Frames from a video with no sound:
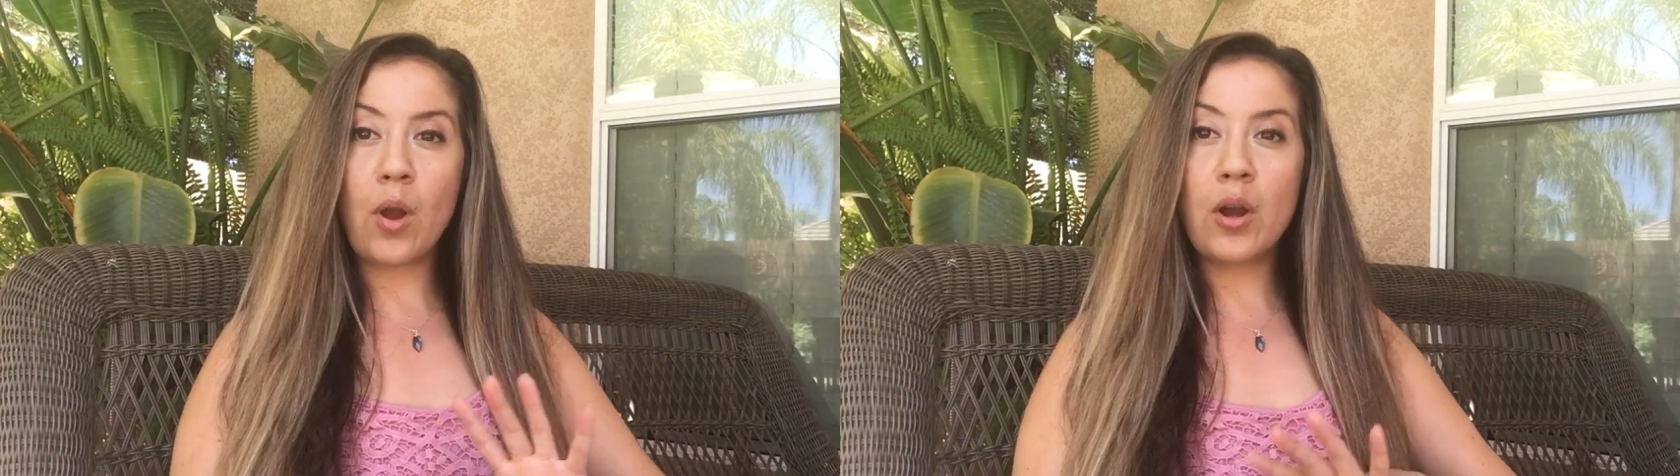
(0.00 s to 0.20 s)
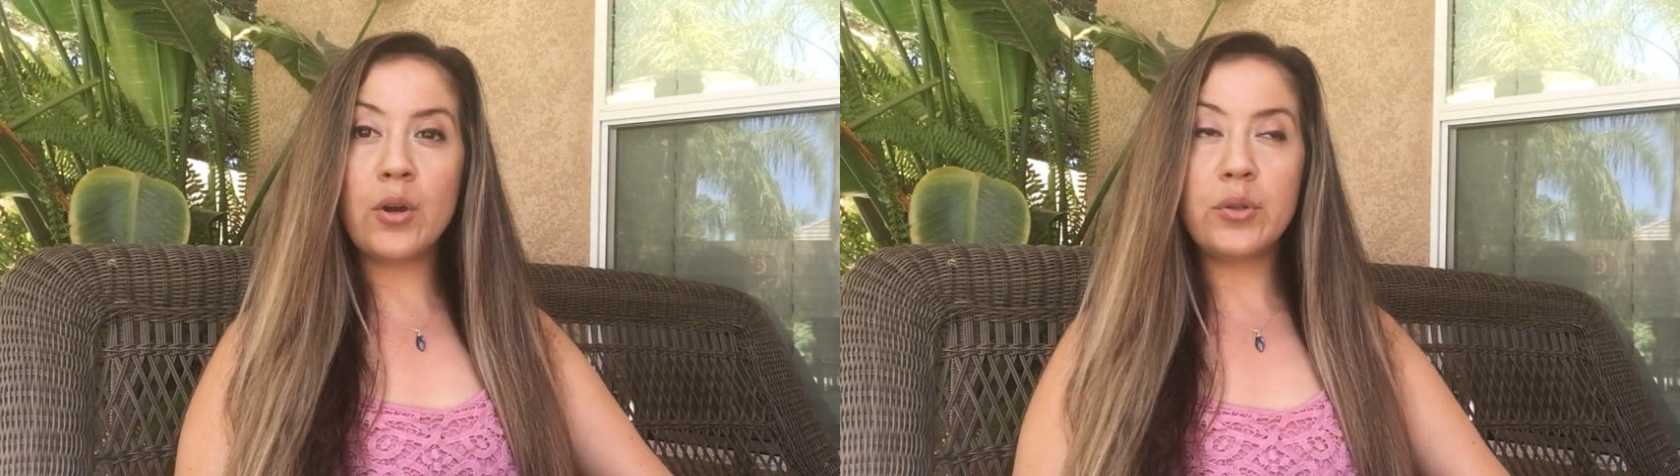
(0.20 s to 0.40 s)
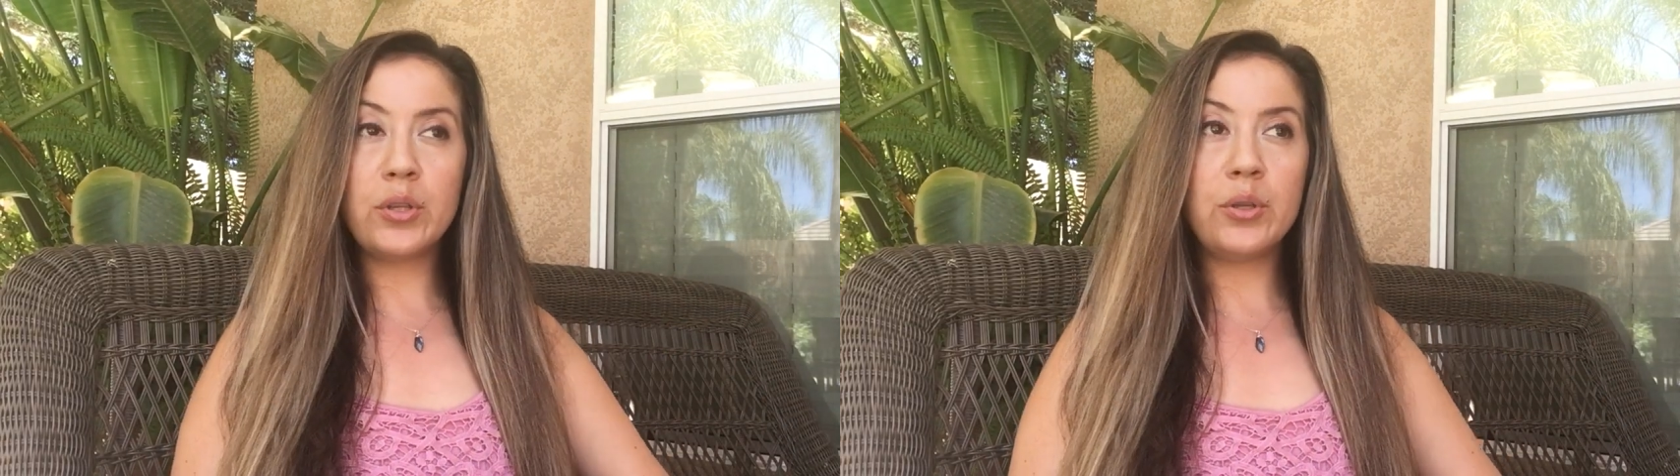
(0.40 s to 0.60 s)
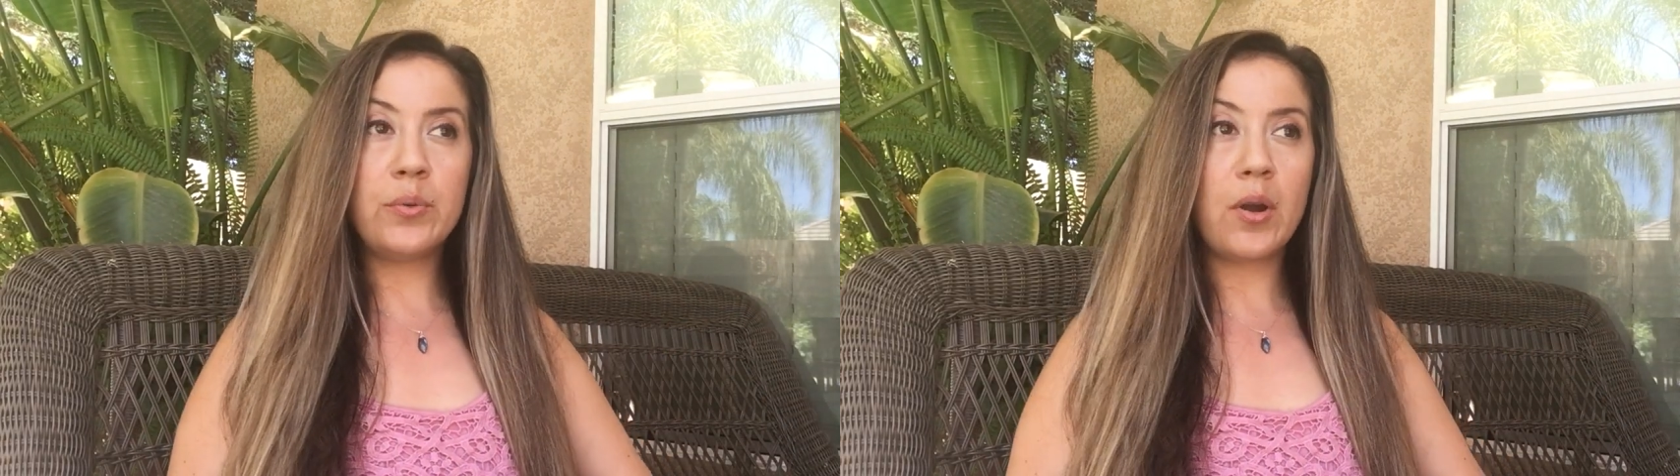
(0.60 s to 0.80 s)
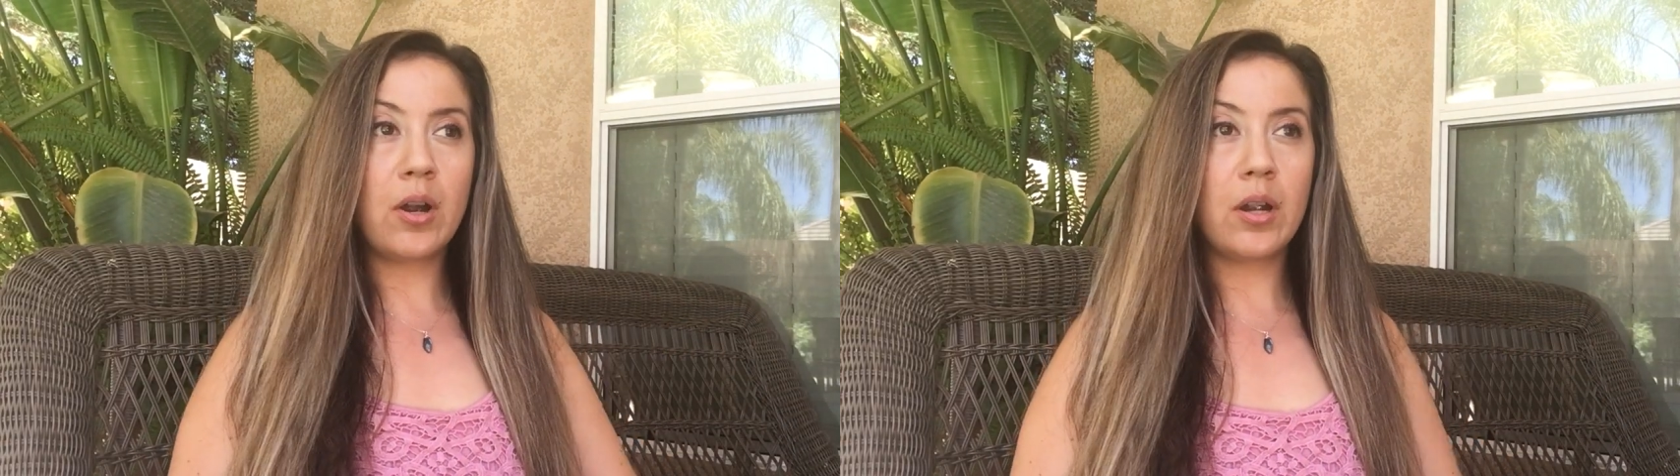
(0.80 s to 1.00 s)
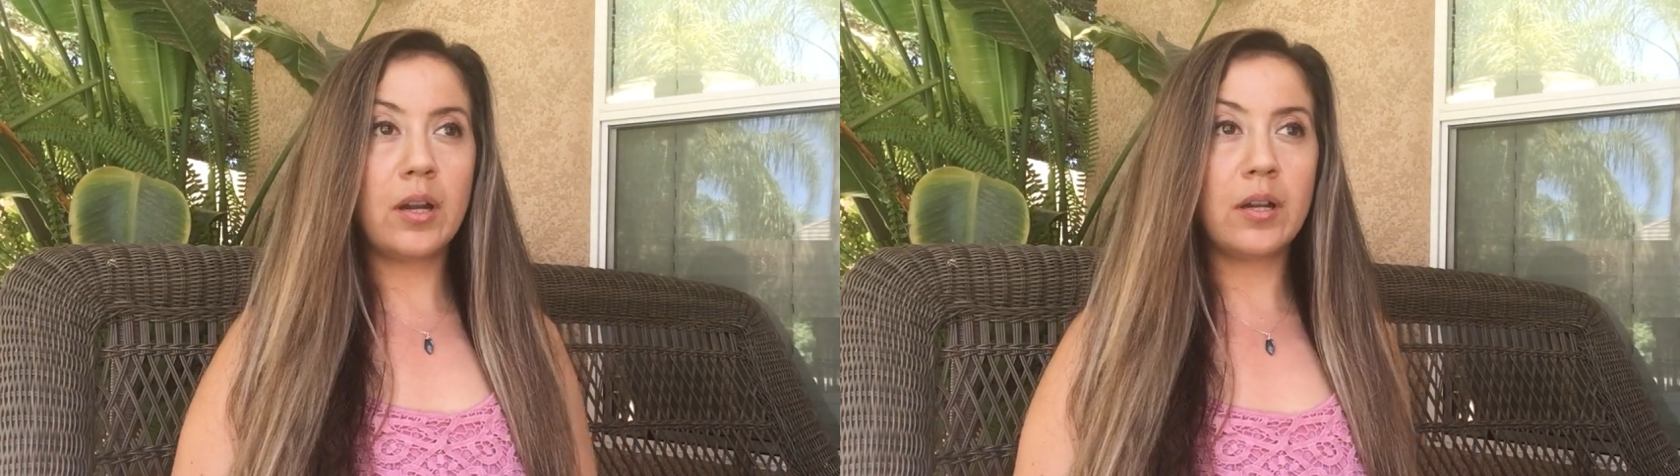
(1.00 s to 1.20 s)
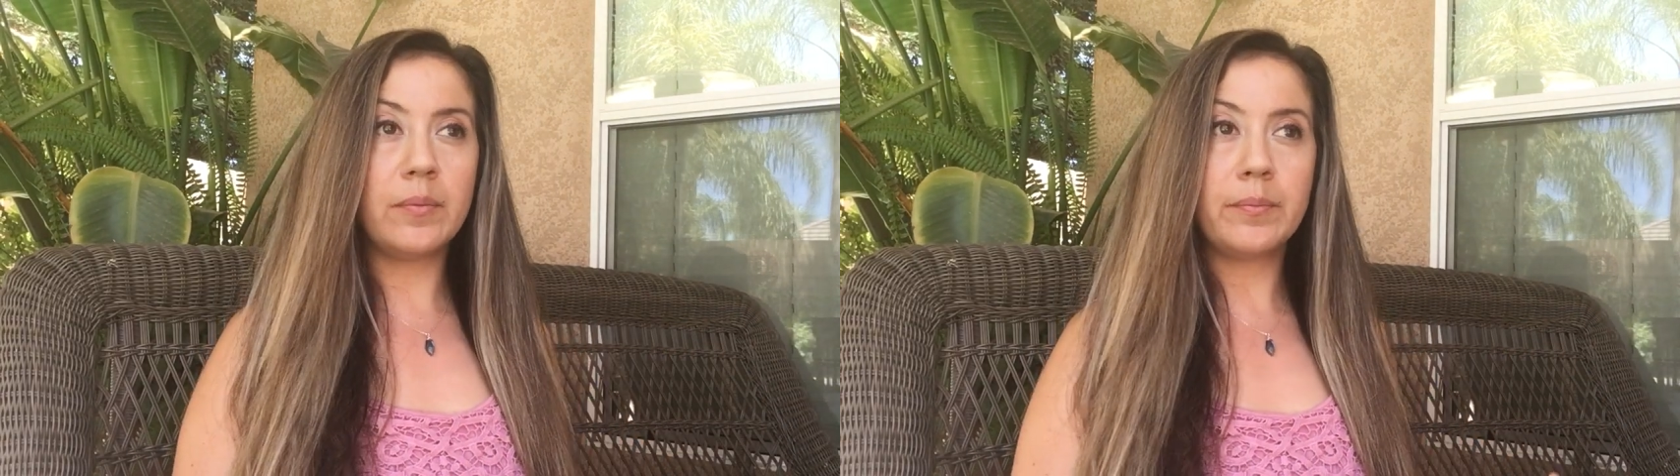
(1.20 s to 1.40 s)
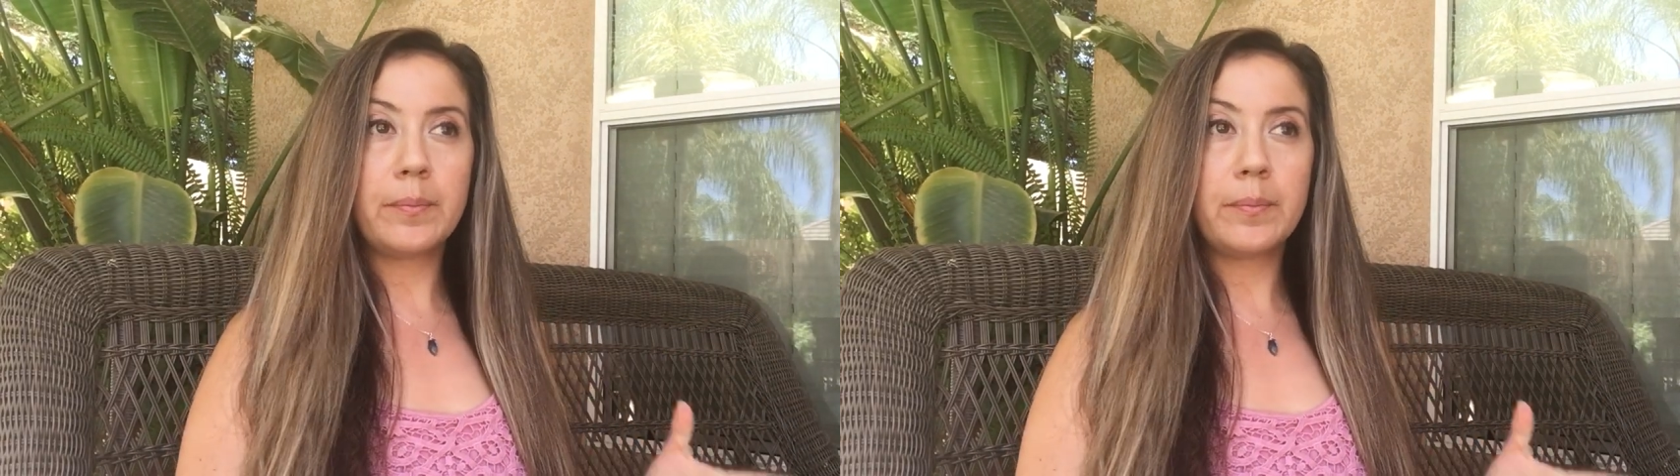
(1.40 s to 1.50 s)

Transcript: while you are